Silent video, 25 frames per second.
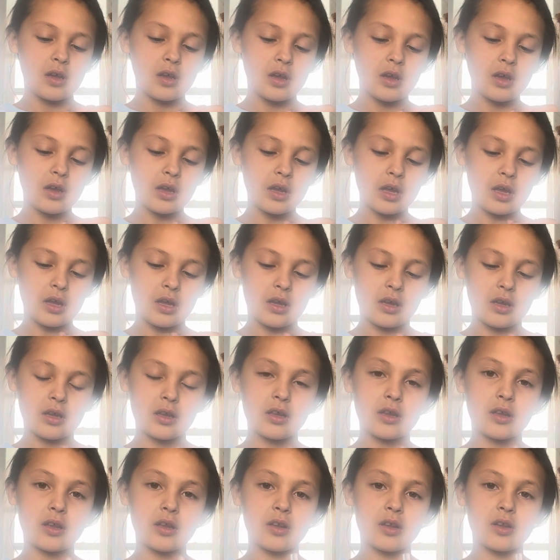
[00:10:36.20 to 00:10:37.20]
Okay,
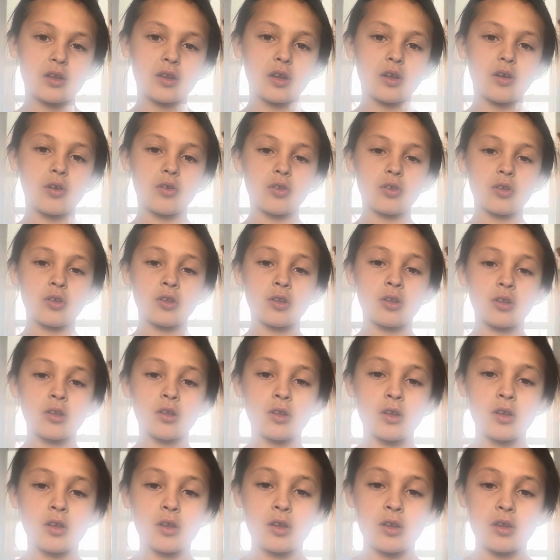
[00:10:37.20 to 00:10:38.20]
so
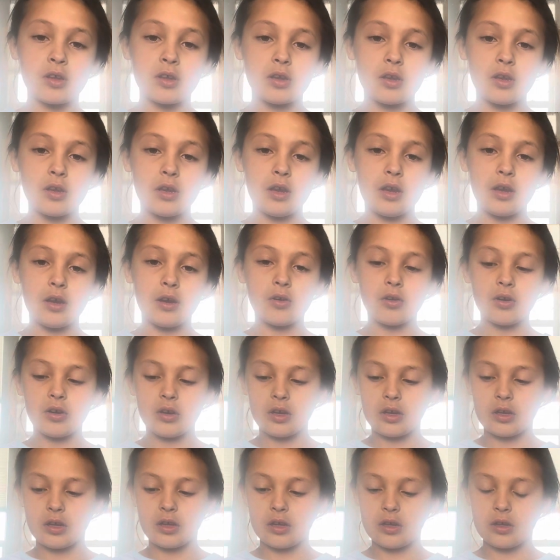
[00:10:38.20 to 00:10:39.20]
there,
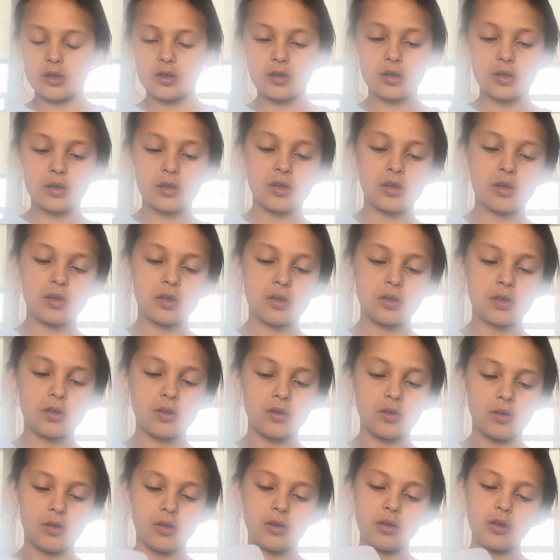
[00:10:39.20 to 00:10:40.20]
it's
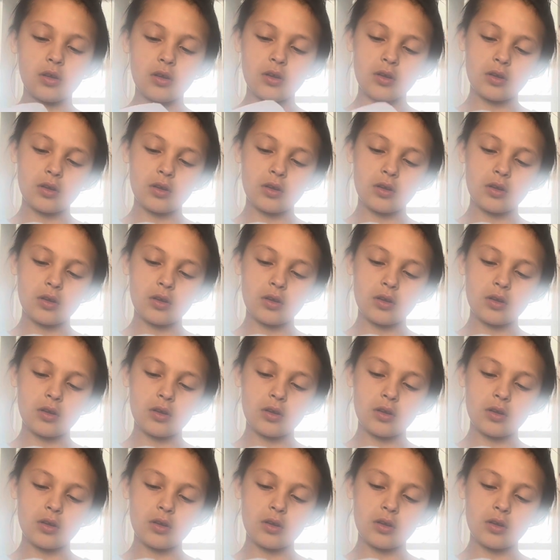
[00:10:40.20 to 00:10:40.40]
good.